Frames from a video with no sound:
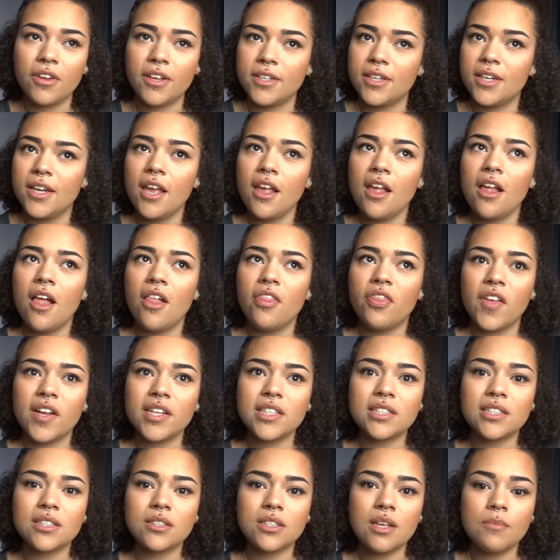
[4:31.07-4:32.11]
And
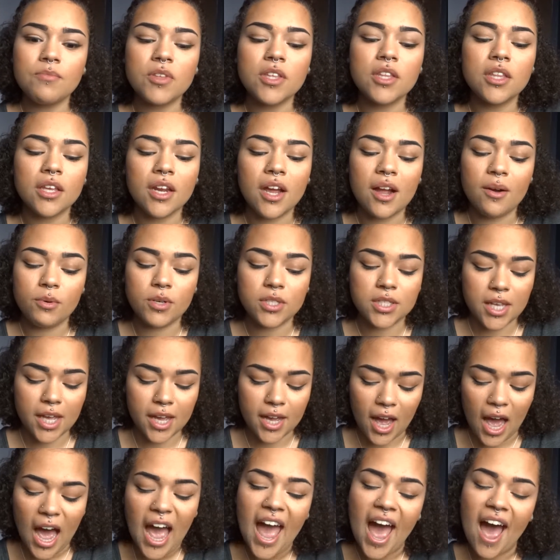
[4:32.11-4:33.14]
that's something that I was
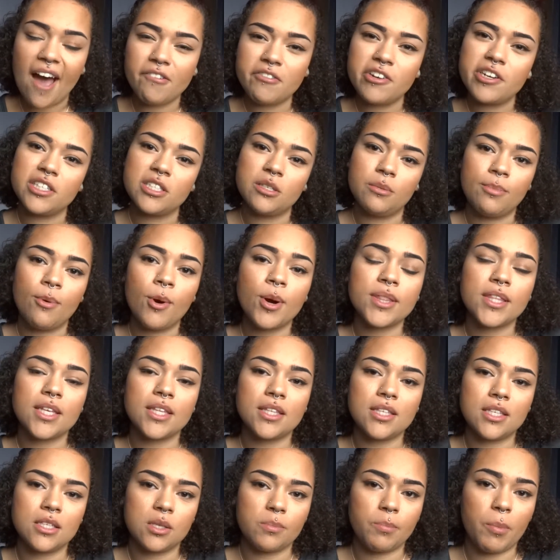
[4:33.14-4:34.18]
like, I have to support
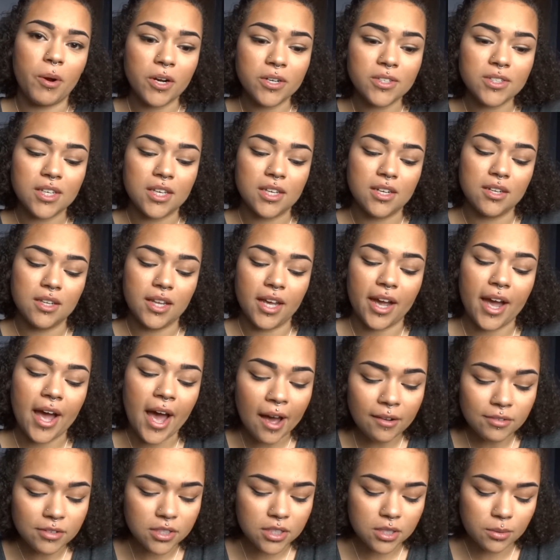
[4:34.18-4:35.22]
this person. Like, I
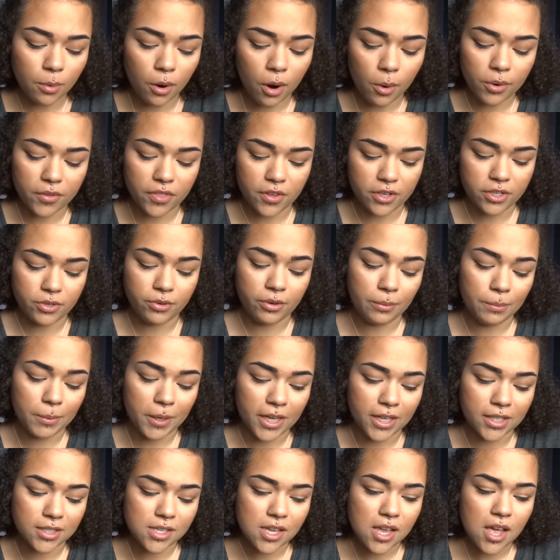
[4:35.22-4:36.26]
have to support what they're doing,
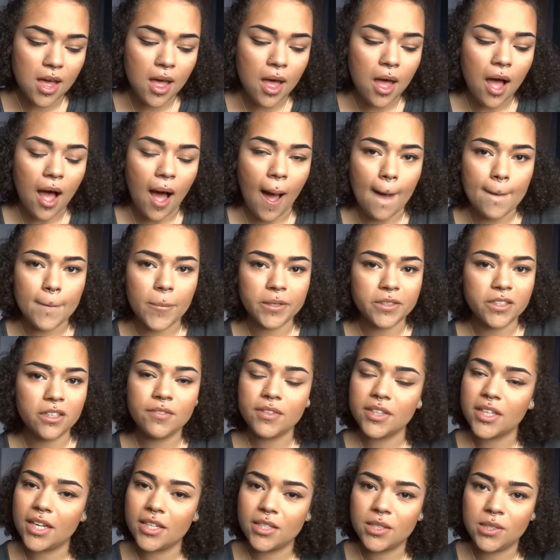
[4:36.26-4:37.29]
because I believe
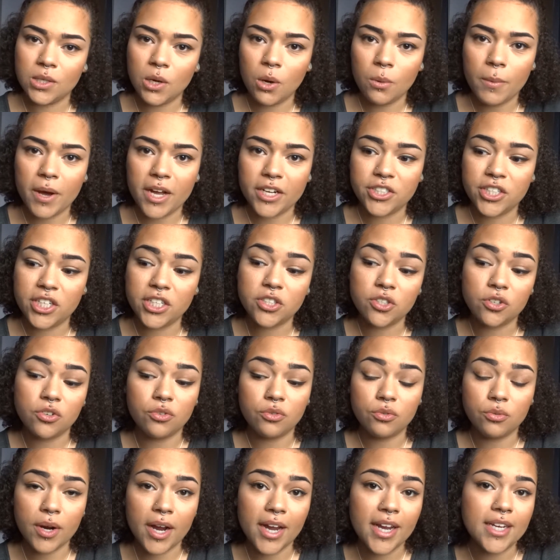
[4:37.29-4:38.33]
in that so much. It's
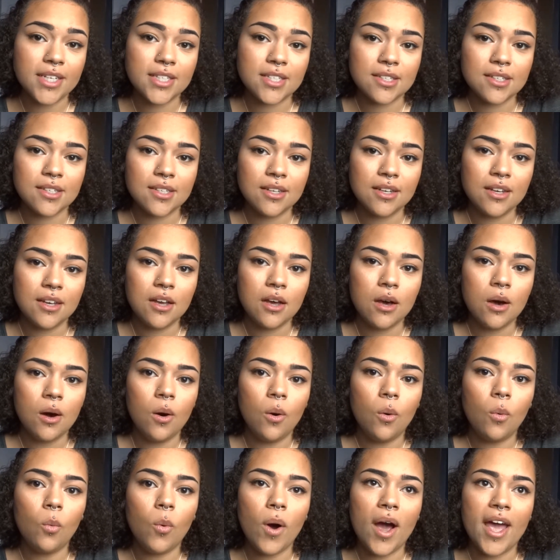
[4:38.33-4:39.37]
great
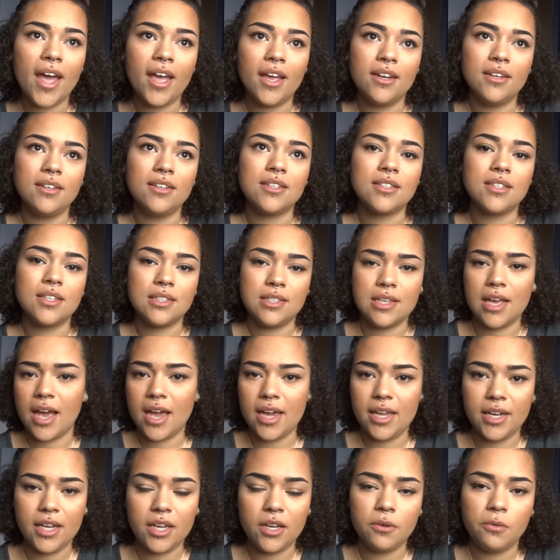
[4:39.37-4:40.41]
when
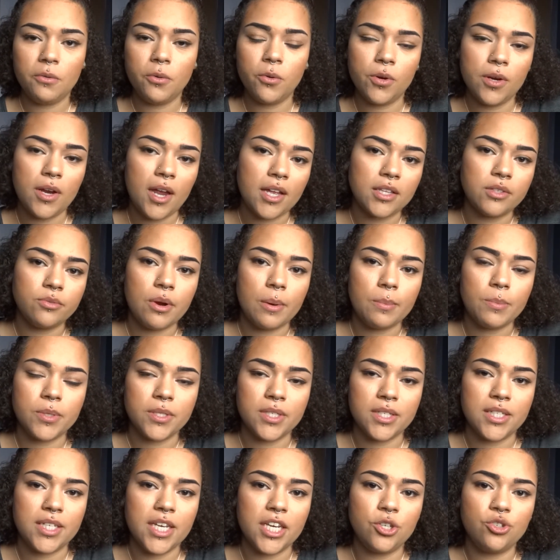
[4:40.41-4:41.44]
society creates
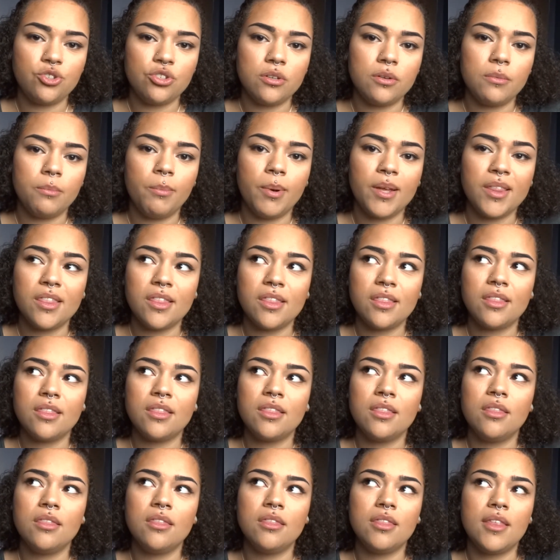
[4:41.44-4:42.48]
representation, but
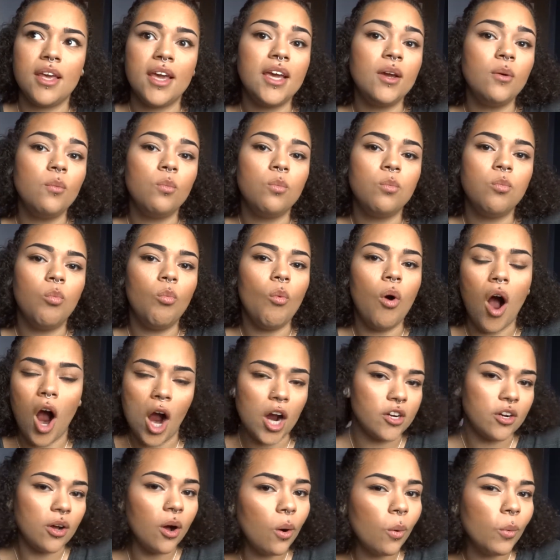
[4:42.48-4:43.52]
they
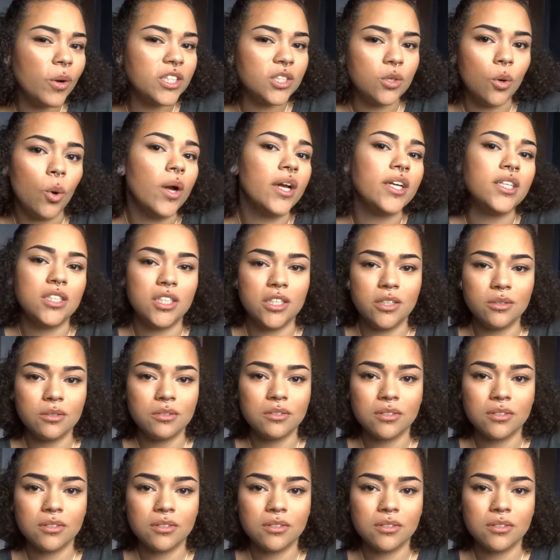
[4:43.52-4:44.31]
aren't always going to.